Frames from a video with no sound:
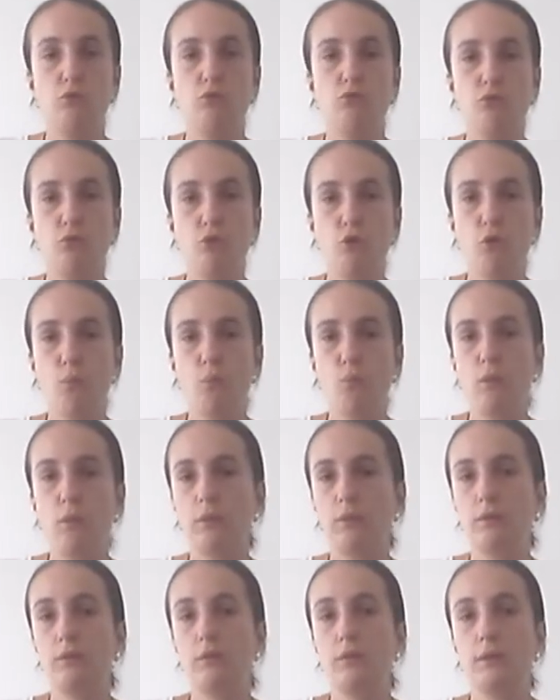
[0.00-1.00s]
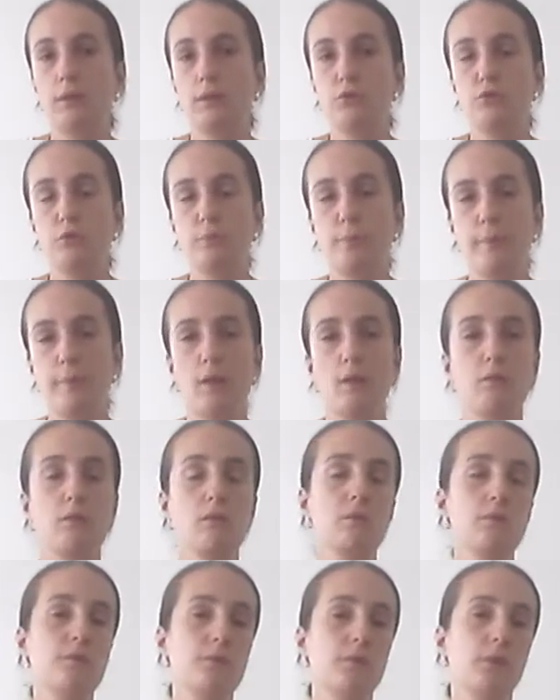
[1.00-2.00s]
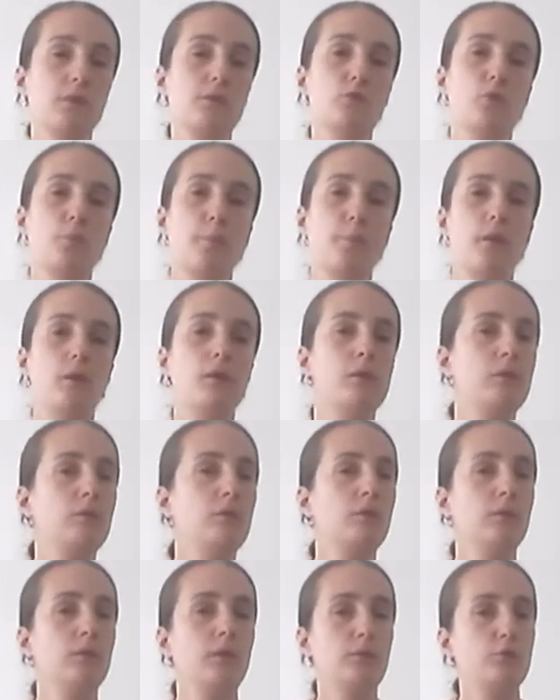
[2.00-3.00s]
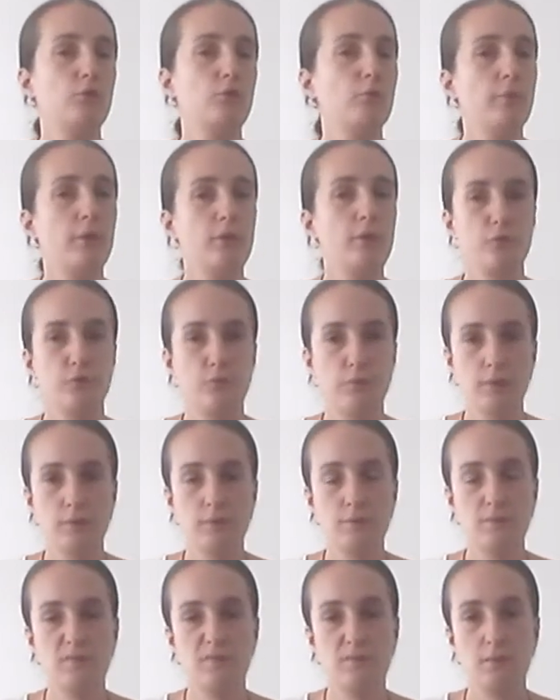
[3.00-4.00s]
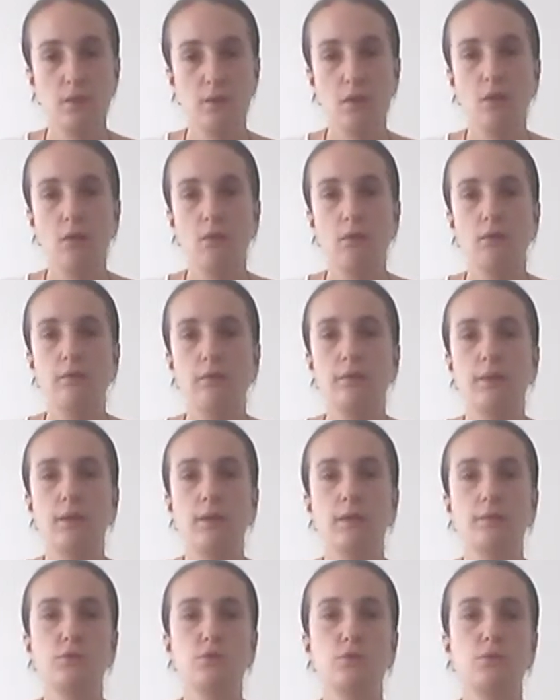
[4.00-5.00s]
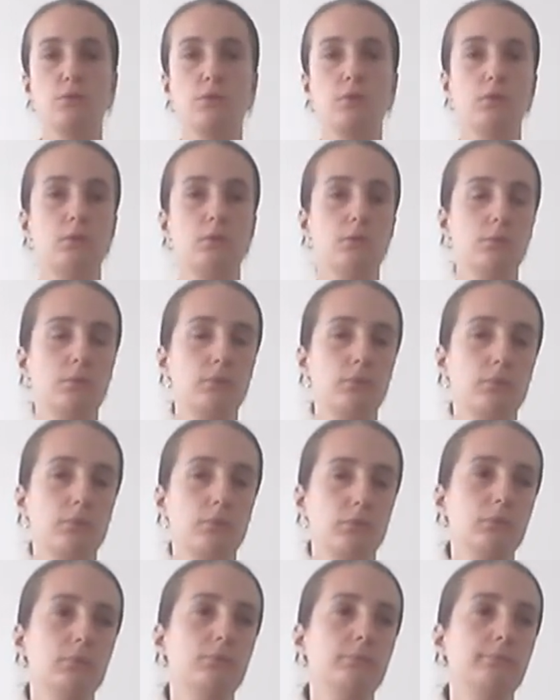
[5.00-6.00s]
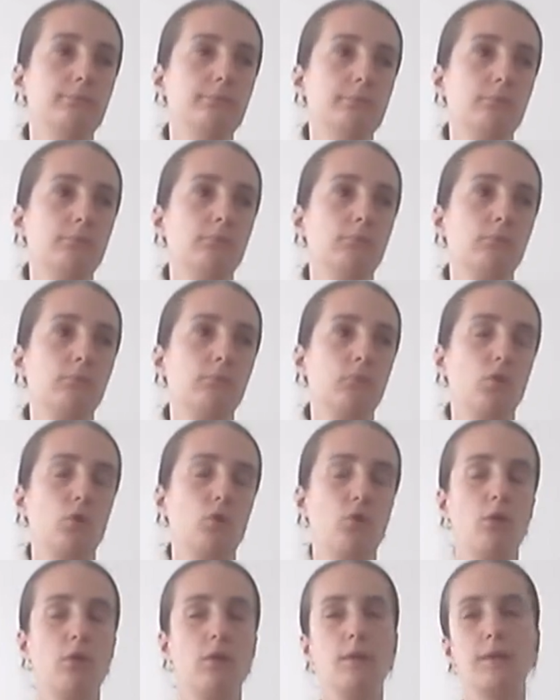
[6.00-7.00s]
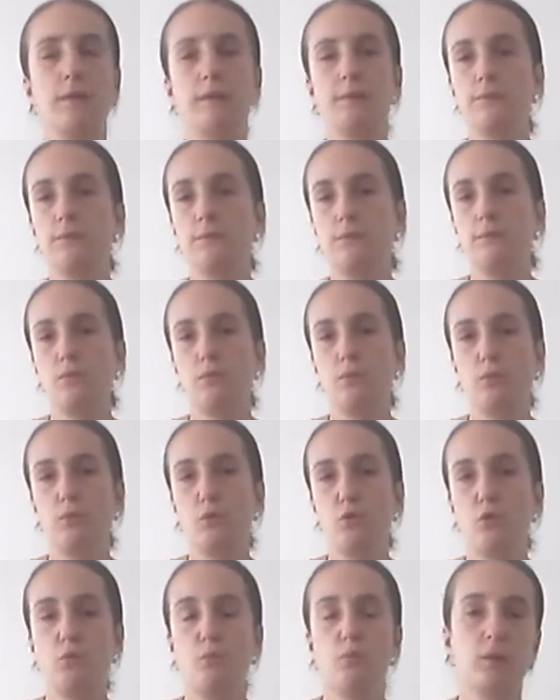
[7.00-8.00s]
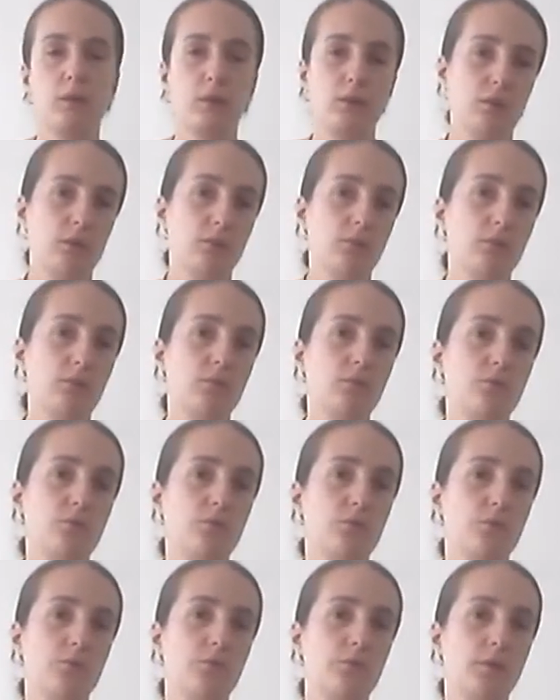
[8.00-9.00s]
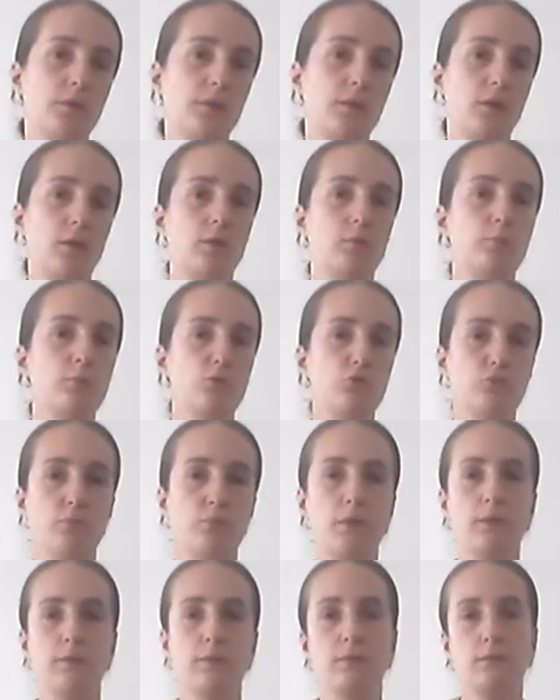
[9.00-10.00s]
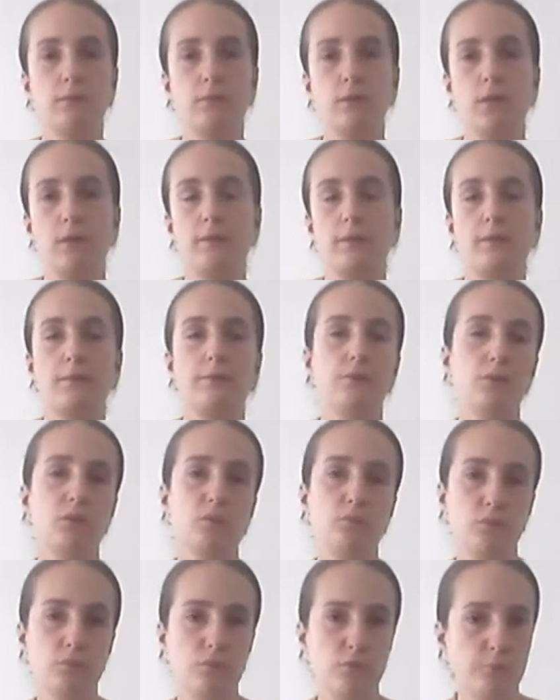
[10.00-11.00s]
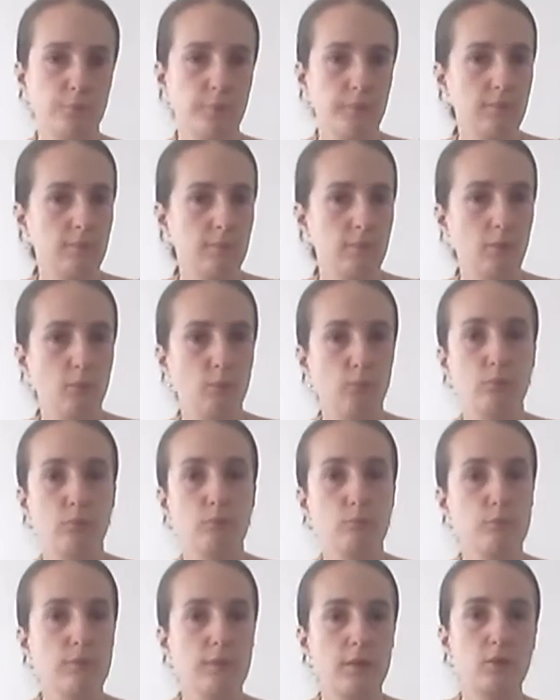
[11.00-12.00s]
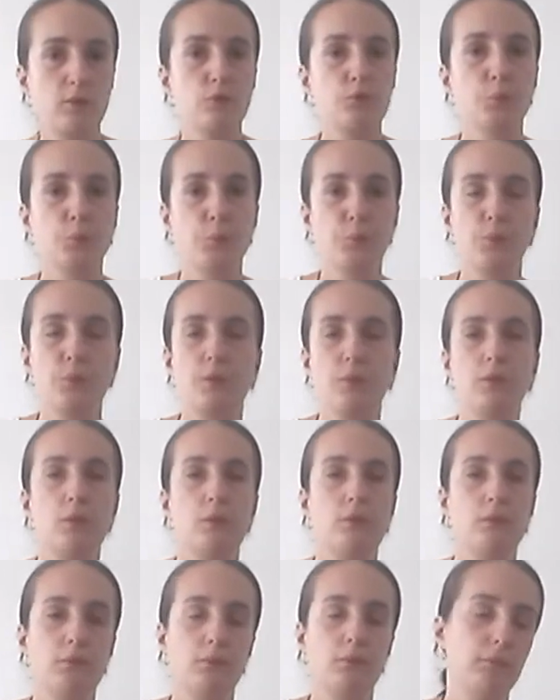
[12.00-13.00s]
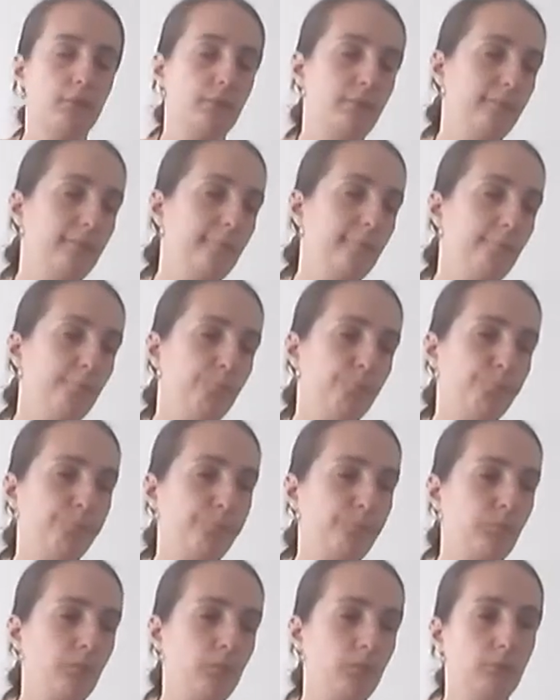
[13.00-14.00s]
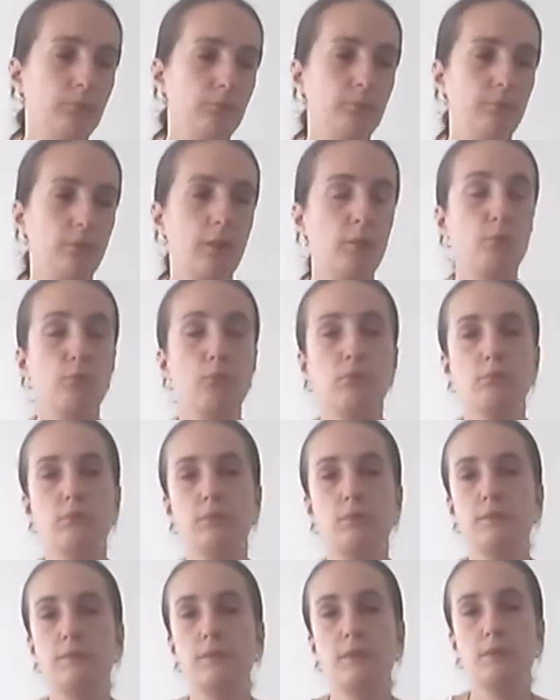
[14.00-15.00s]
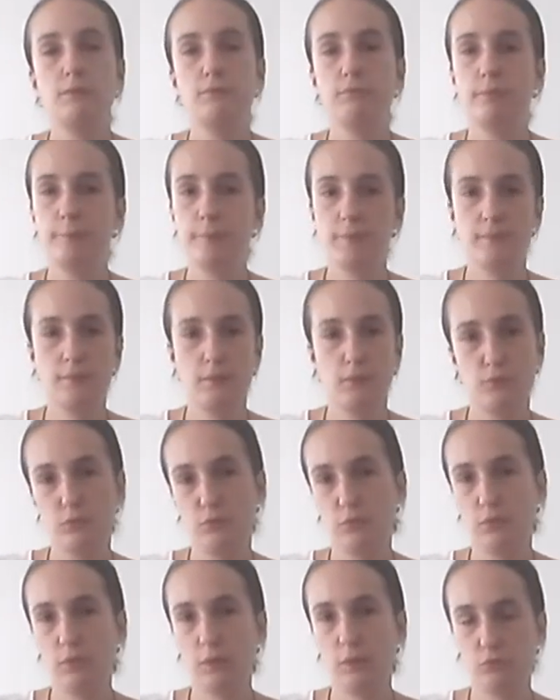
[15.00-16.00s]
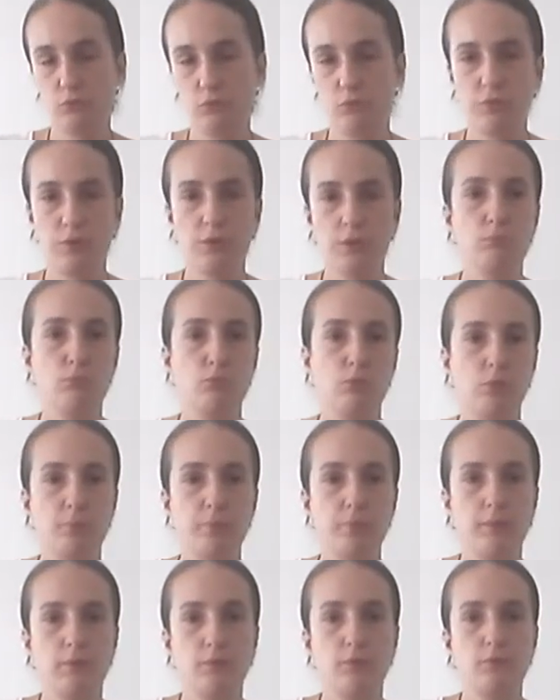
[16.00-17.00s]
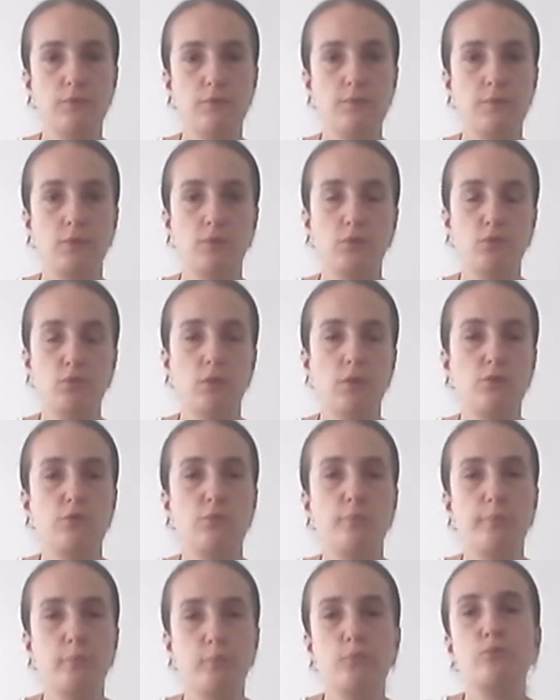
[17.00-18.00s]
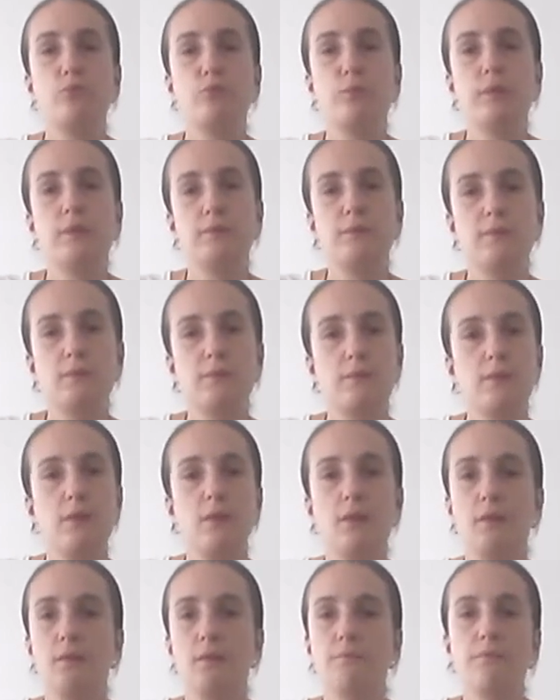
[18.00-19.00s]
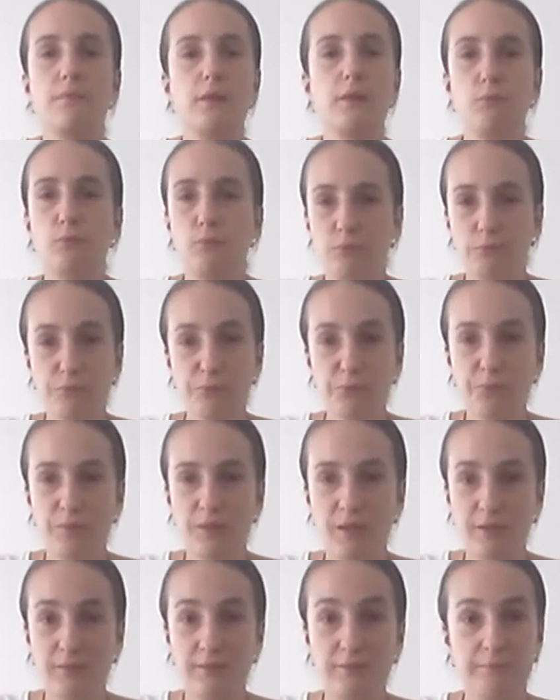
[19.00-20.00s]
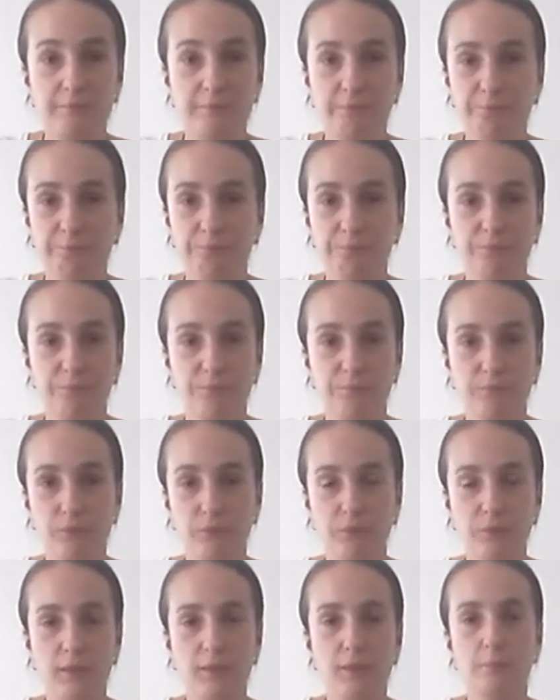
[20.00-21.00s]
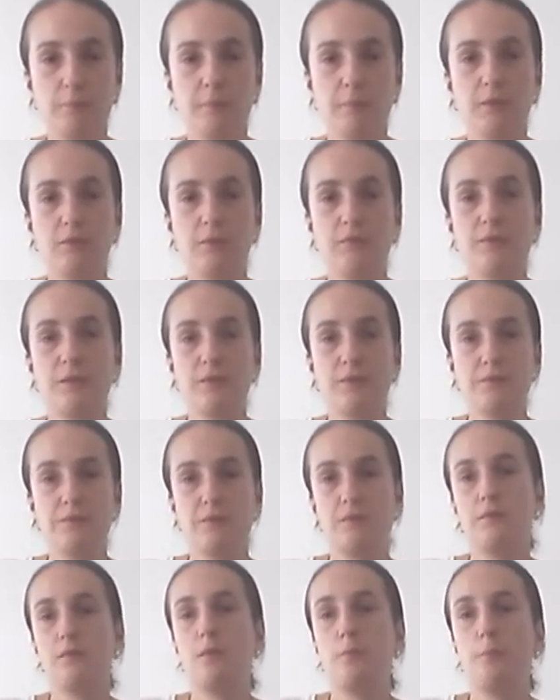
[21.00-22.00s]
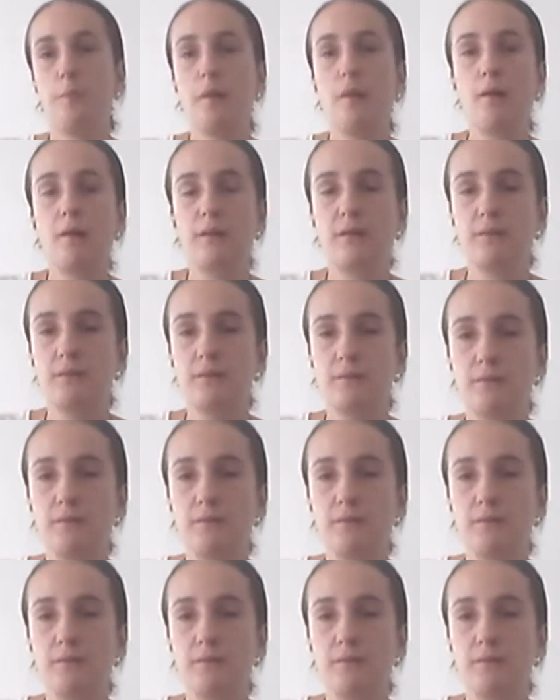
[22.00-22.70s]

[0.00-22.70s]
No one, not your parents, not your partner, not your best friends, not your colleagues, your co-workers, the garbage man, the guy that delivers pizza won't tell you, I won't deliver pizza to your address anymore because you're not supposed to eat it. They won't do that, okay? Because that's not their part.